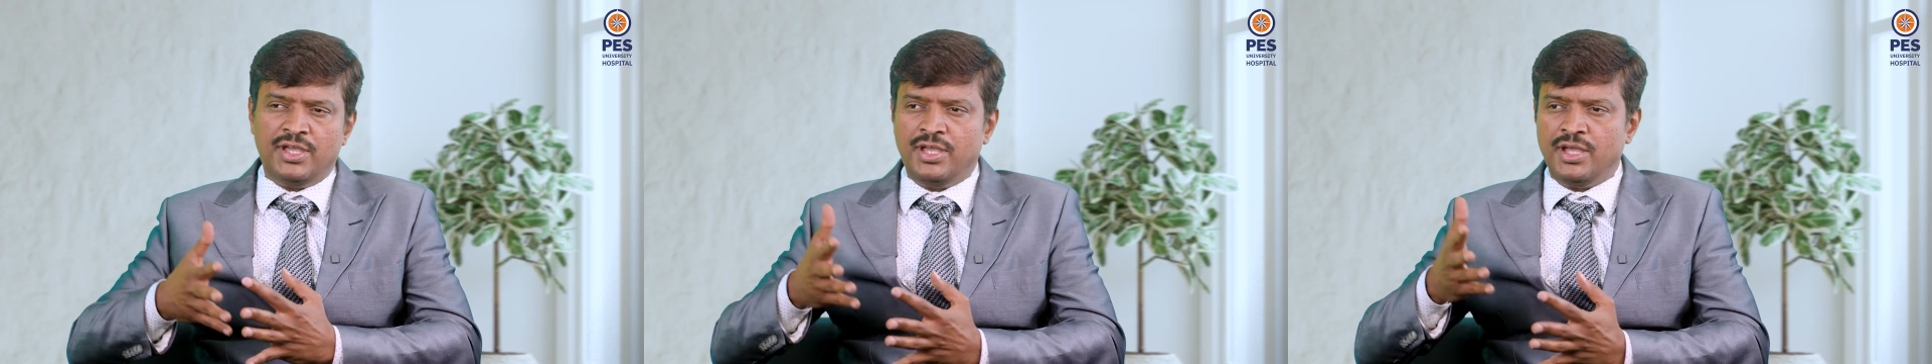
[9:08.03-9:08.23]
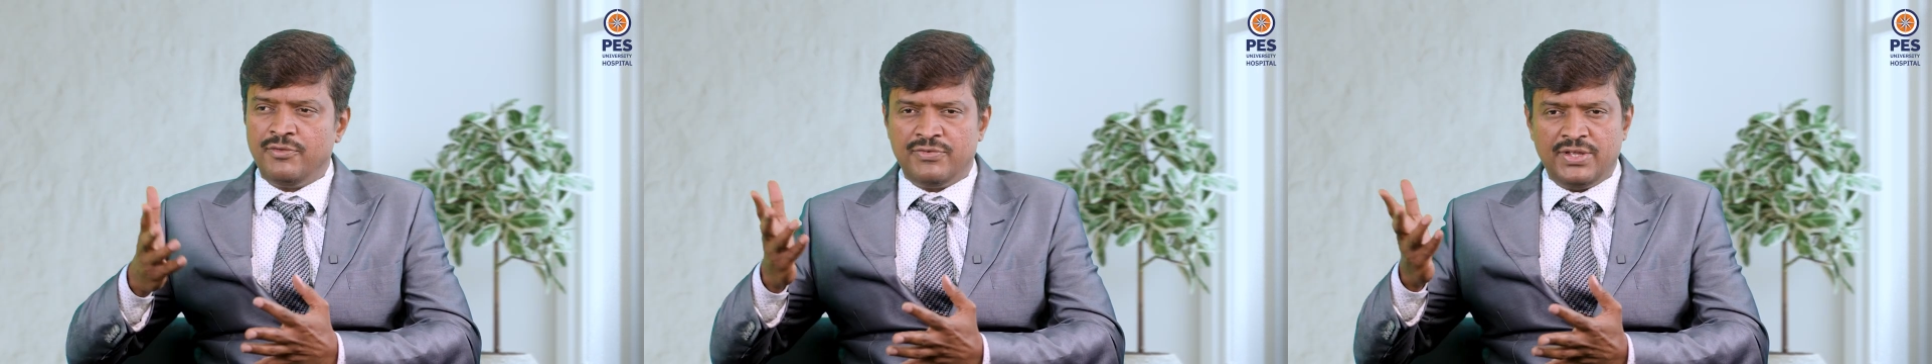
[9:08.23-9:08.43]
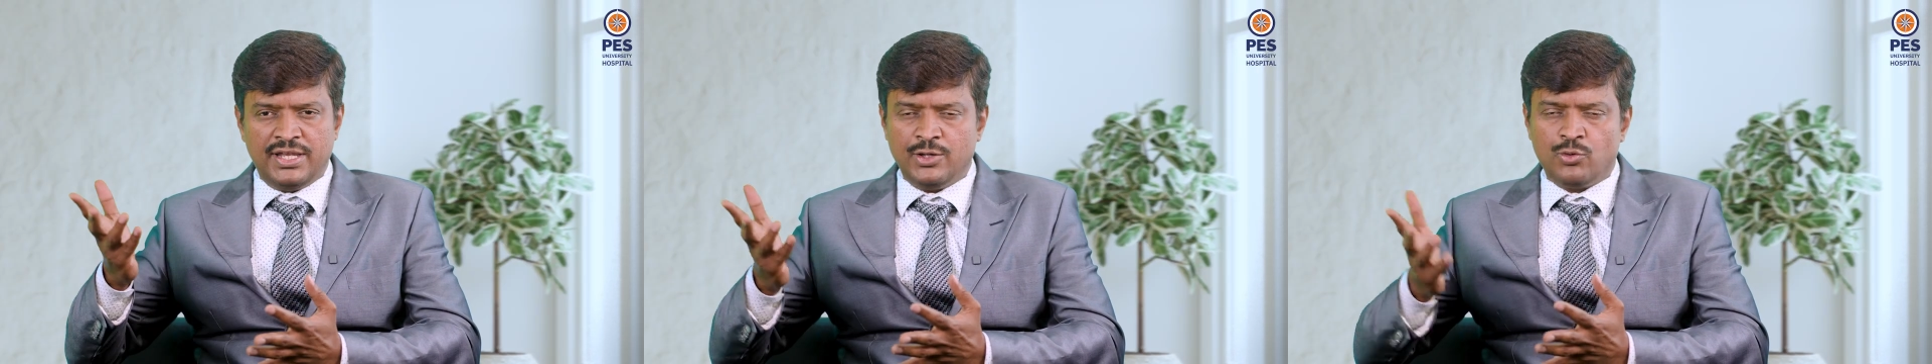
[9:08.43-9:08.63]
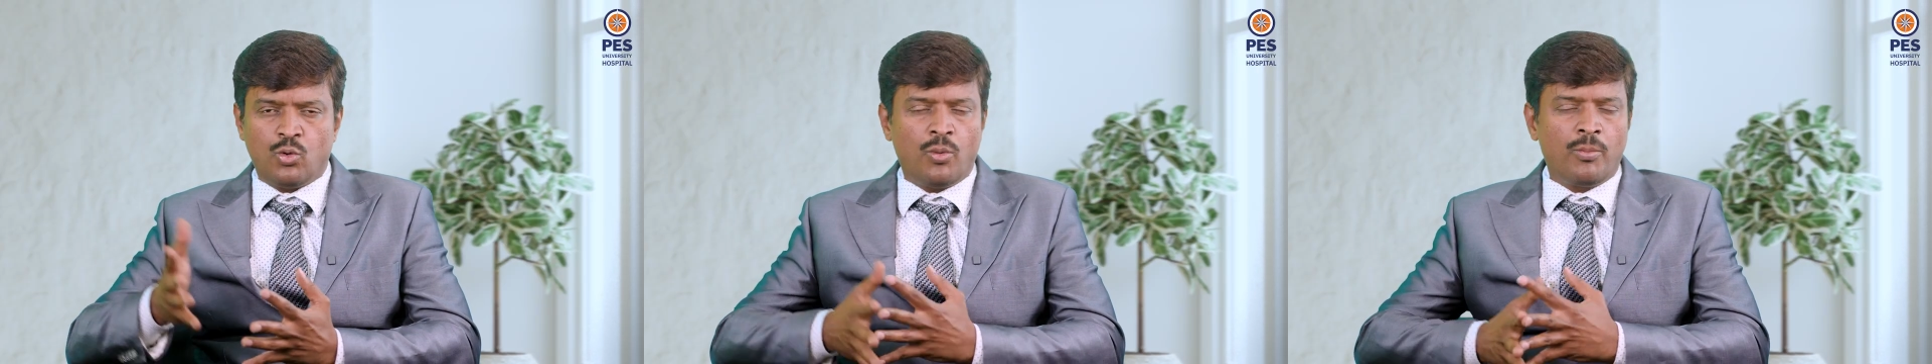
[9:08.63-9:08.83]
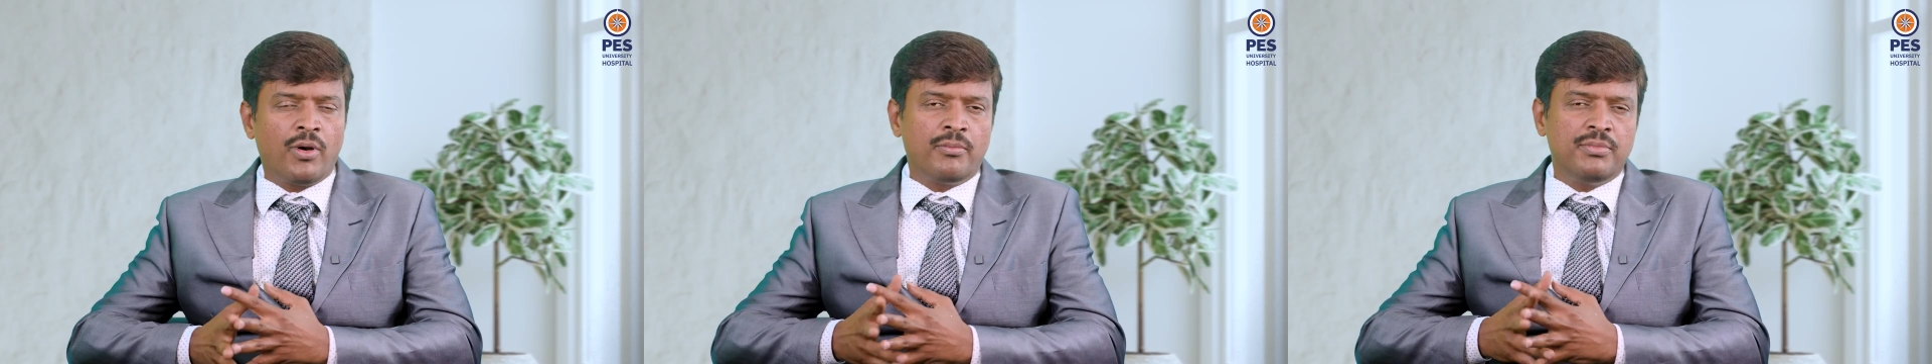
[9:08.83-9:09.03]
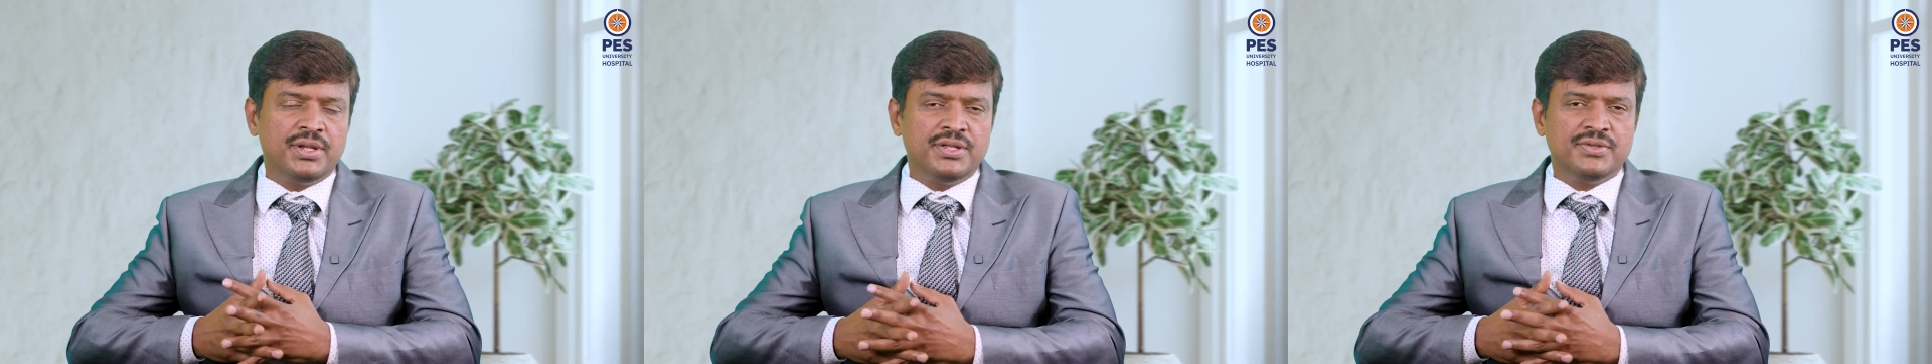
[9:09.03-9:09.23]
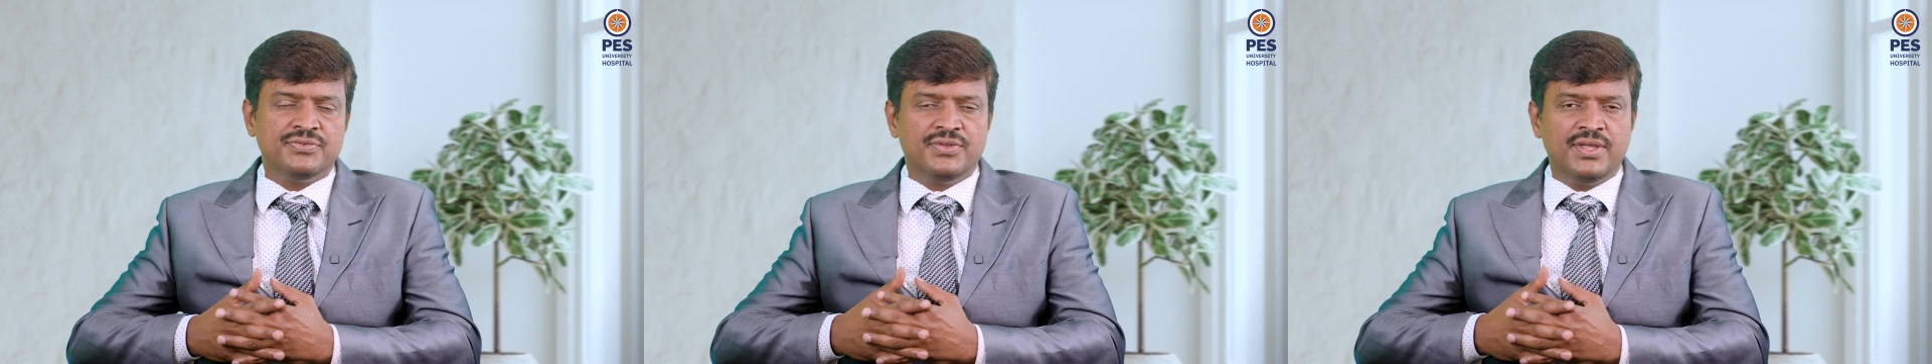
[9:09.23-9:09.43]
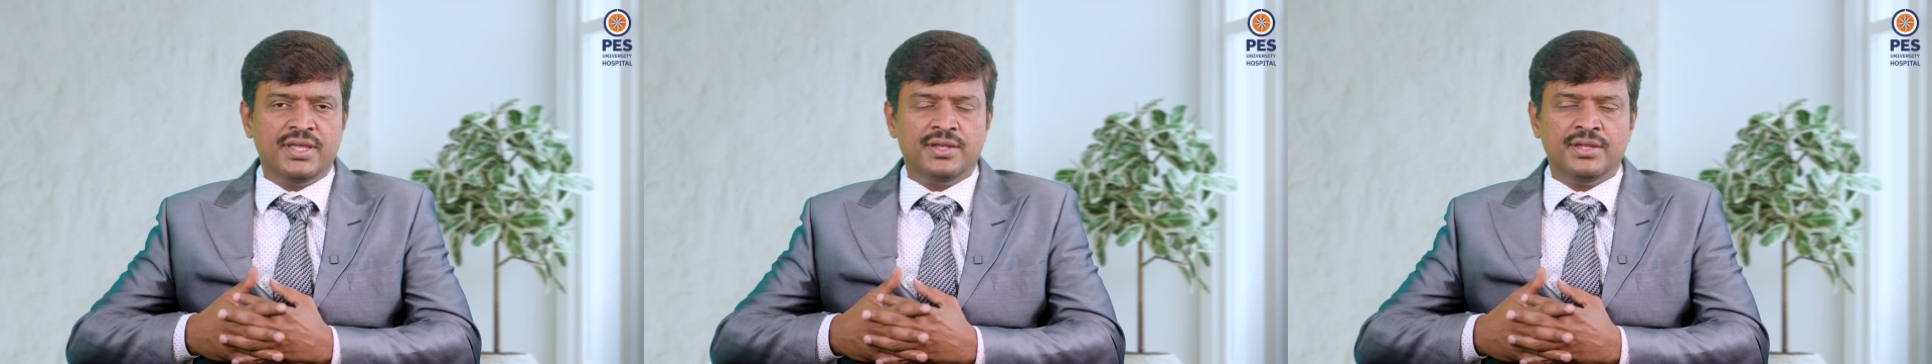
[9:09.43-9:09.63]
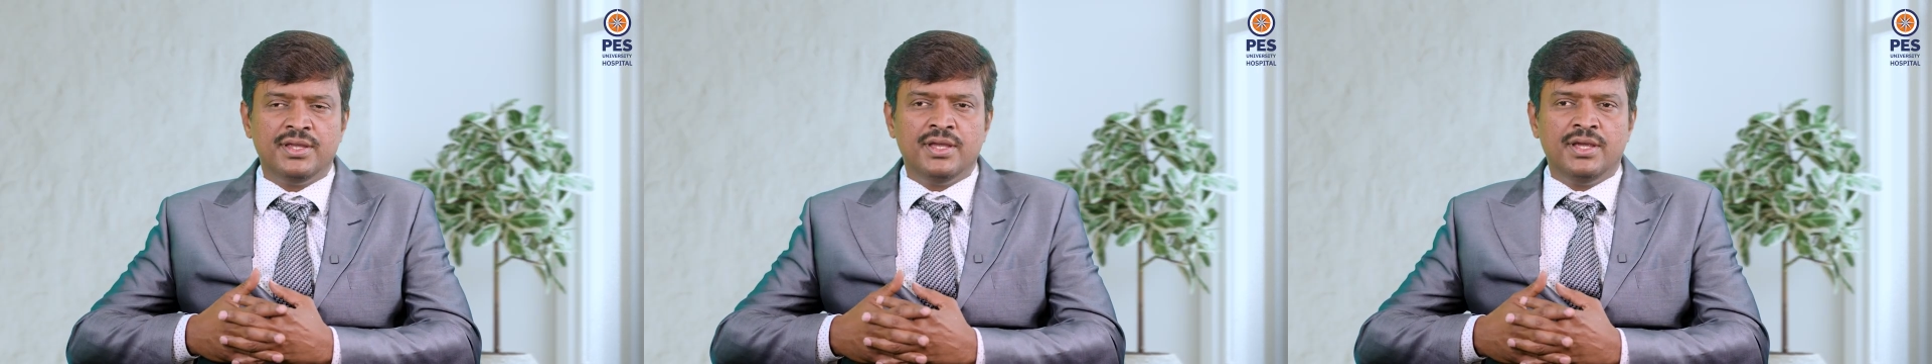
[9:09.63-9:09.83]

if any comorbidity is there,